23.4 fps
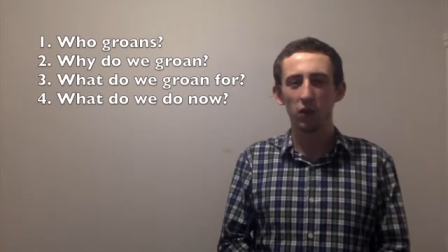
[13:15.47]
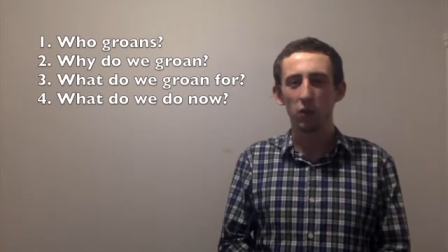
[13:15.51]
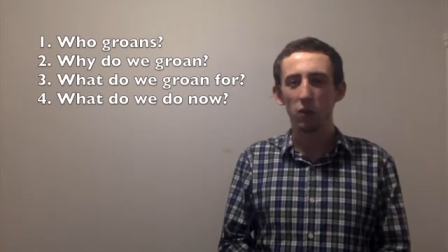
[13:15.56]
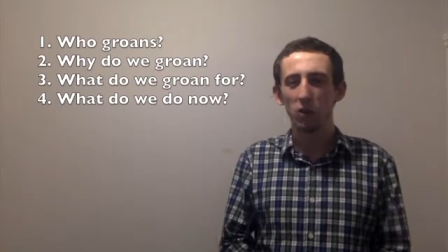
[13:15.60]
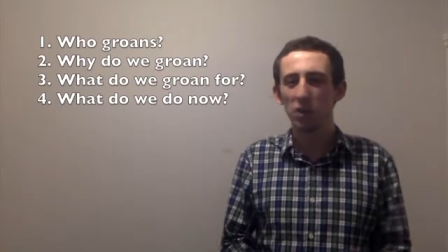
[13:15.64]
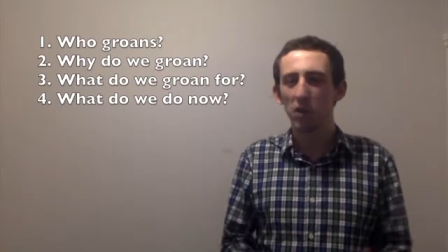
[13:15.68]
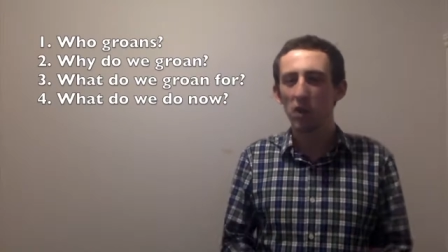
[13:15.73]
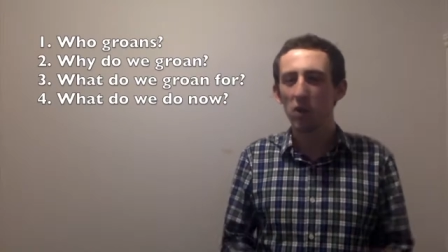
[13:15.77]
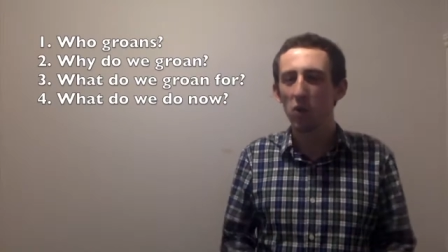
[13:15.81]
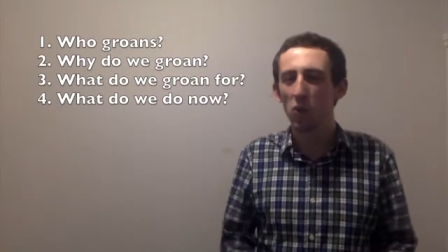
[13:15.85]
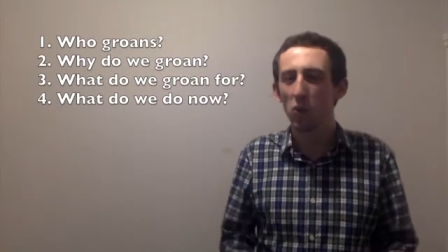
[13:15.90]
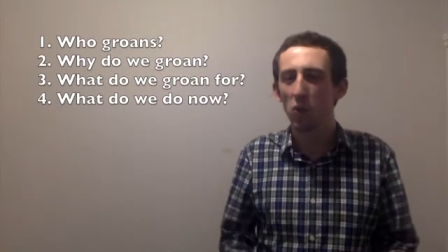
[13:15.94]
We
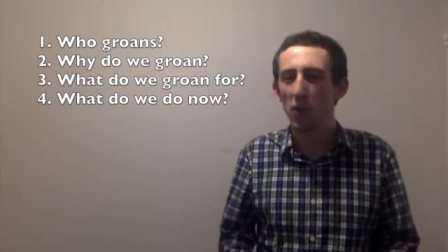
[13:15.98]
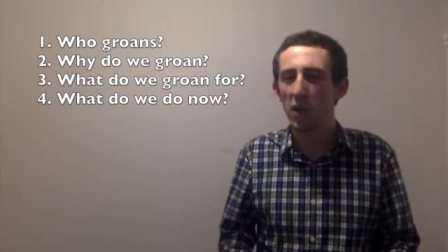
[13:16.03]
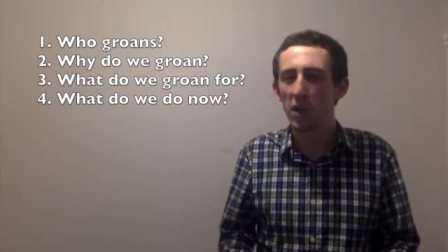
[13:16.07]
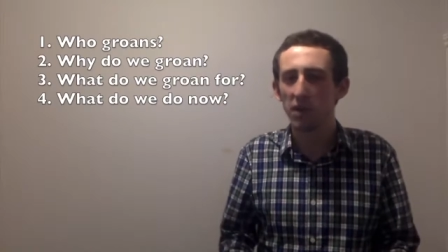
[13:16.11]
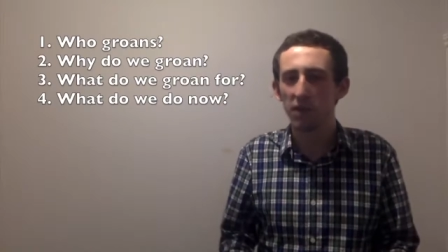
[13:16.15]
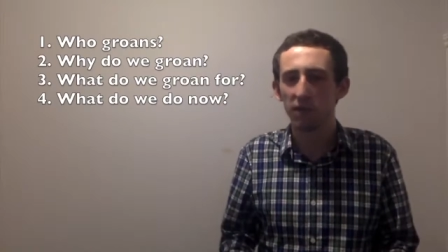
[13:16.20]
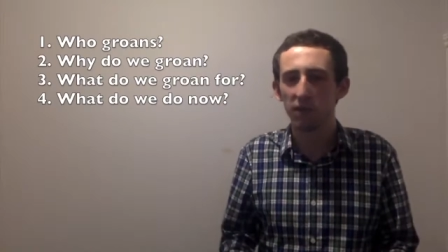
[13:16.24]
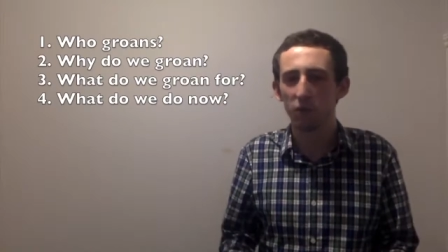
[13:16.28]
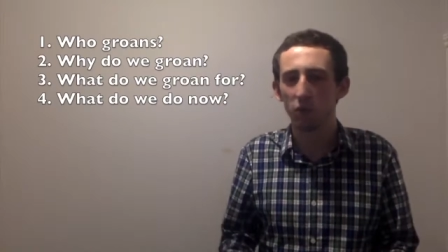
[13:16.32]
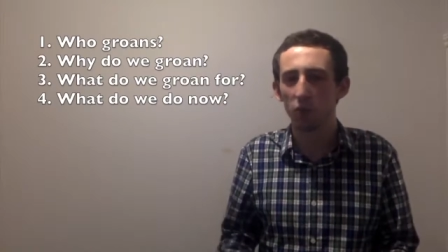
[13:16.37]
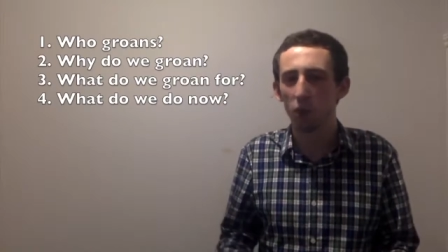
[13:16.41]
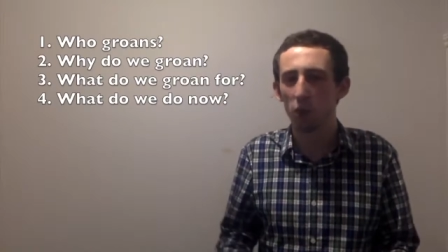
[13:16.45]
don't
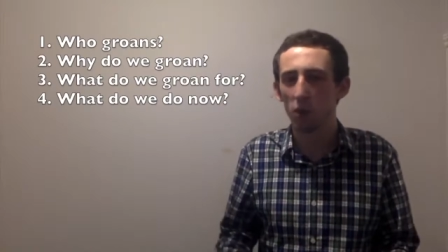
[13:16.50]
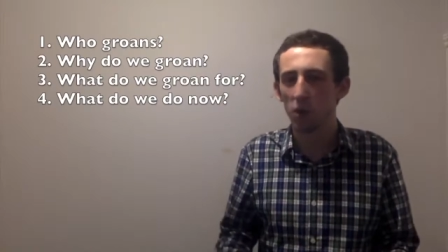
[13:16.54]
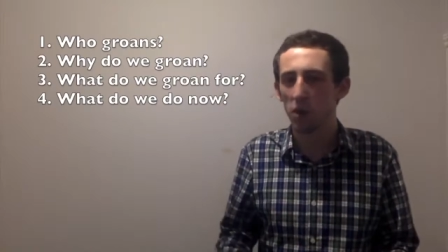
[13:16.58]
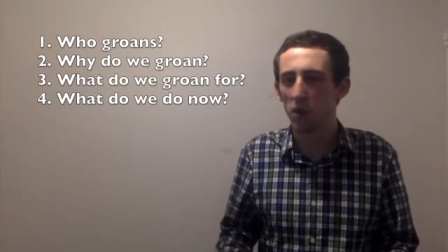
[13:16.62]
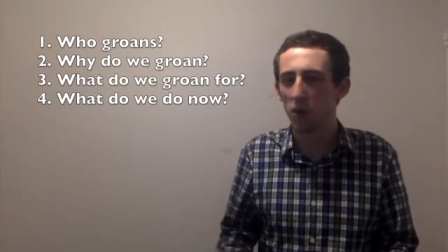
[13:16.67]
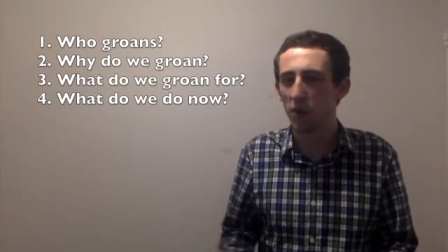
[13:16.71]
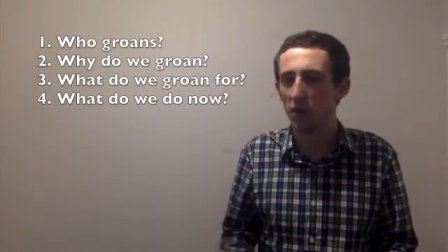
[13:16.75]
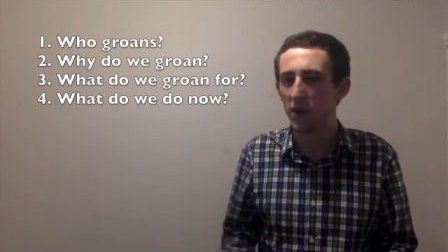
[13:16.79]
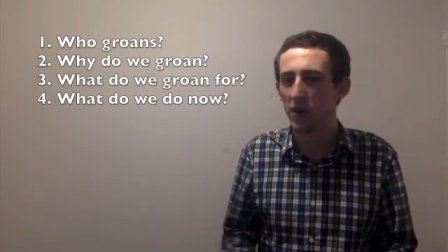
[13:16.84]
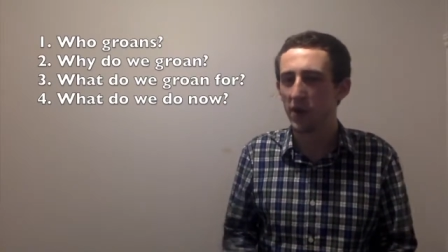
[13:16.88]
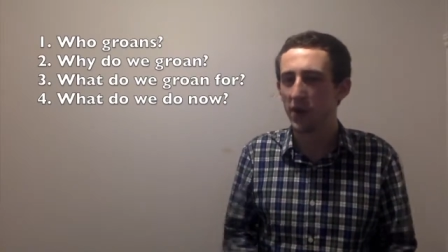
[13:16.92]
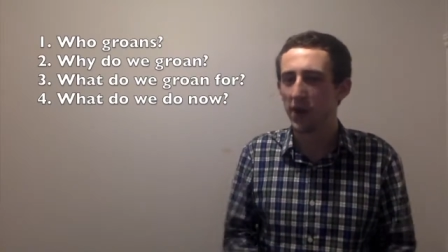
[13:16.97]
wait for what we
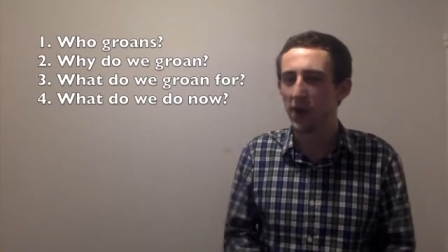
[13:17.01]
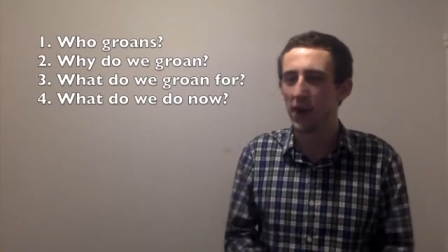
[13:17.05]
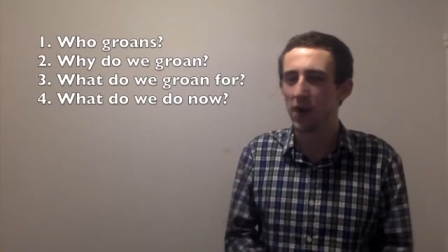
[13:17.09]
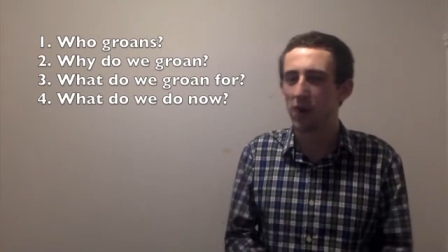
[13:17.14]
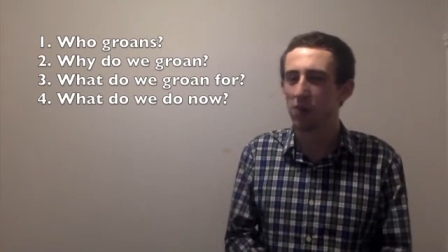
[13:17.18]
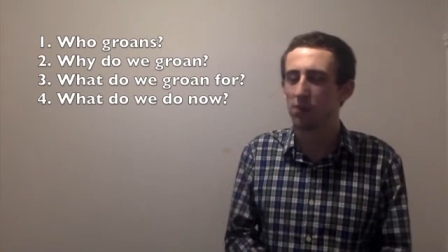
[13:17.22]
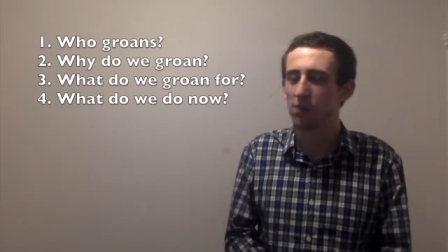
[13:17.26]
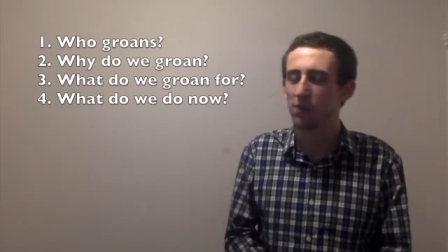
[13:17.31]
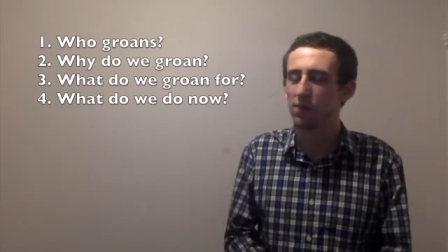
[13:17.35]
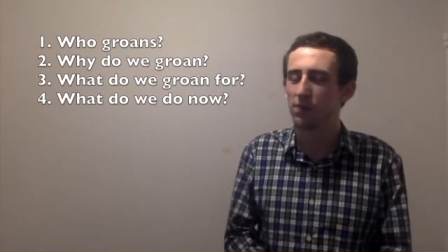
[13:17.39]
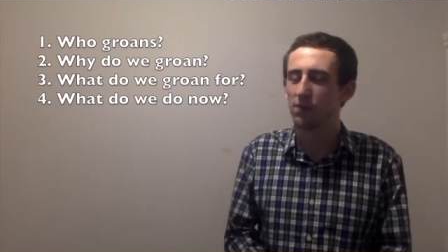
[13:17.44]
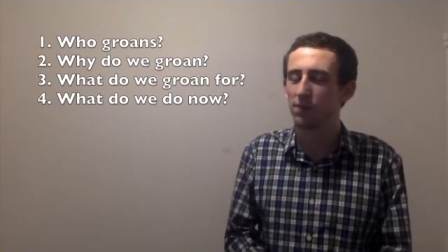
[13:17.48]
already
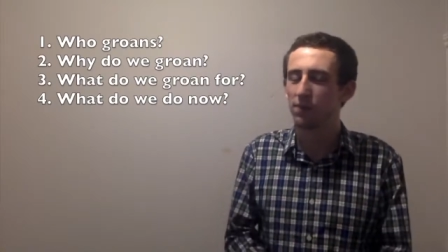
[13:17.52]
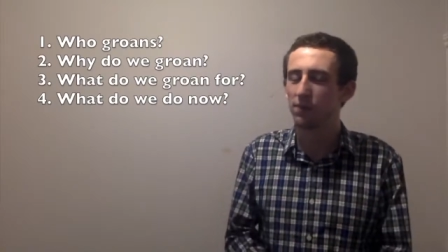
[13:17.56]
have.